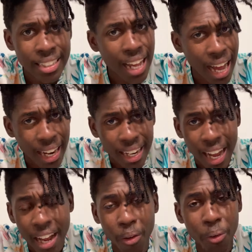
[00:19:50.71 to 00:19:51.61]
that
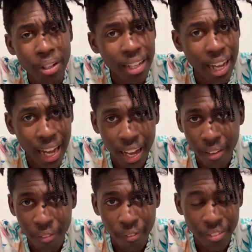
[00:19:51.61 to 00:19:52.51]
I only
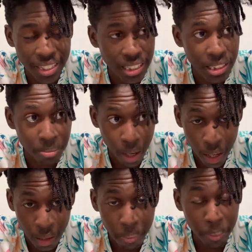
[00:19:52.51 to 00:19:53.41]
have this
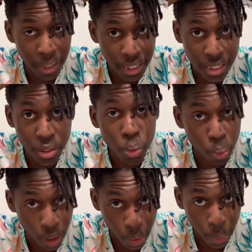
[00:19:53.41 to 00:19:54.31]
small piece to
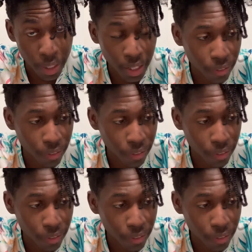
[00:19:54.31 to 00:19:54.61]
work with,